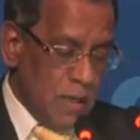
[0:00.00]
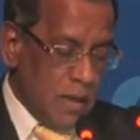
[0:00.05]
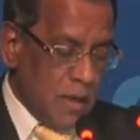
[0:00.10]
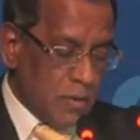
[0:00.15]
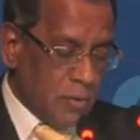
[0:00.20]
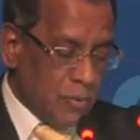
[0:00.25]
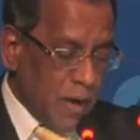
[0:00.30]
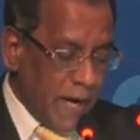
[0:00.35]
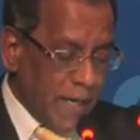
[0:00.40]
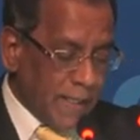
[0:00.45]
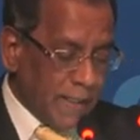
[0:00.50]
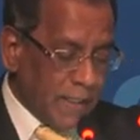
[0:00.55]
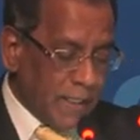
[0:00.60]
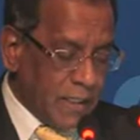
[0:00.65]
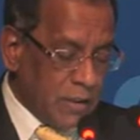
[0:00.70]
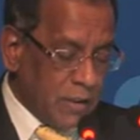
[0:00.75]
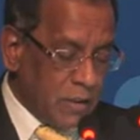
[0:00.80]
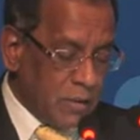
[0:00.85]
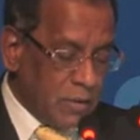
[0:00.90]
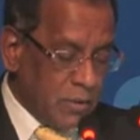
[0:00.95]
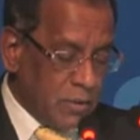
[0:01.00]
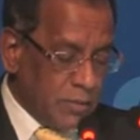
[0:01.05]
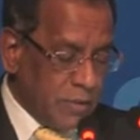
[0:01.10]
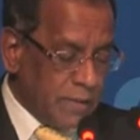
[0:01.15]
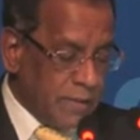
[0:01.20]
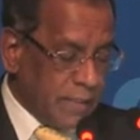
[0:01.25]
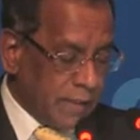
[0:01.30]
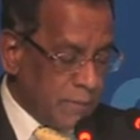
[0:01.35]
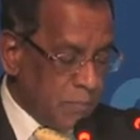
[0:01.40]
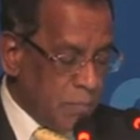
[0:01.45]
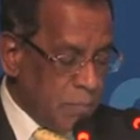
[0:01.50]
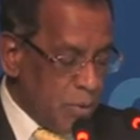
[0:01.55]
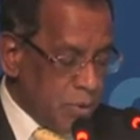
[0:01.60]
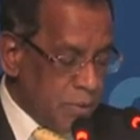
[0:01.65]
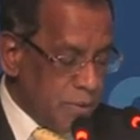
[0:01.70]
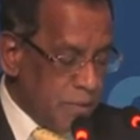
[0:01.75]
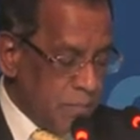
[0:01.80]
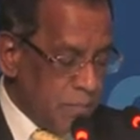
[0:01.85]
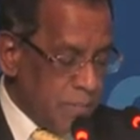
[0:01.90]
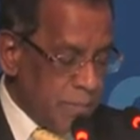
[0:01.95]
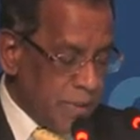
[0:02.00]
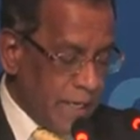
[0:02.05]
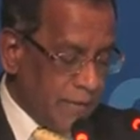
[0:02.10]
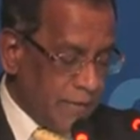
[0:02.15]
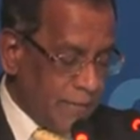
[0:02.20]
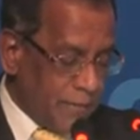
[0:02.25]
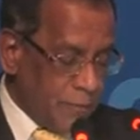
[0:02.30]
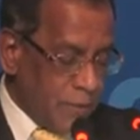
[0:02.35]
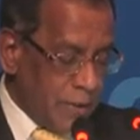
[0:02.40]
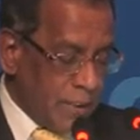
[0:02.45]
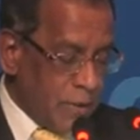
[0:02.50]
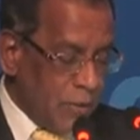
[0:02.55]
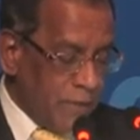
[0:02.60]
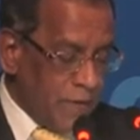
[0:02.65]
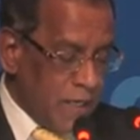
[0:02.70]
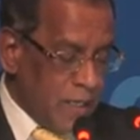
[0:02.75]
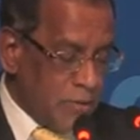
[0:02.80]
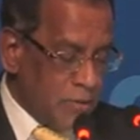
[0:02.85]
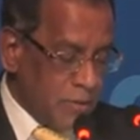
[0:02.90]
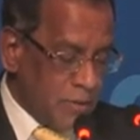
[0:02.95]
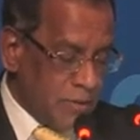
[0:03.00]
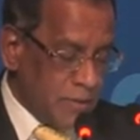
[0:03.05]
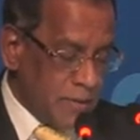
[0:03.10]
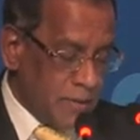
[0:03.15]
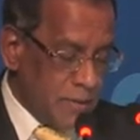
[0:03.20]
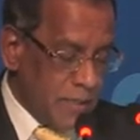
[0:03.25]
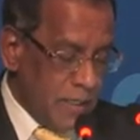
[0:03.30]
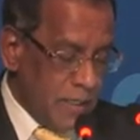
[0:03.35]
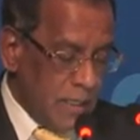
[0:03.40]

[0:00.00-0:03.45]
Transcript: rightly concluded that most breakthrough innovations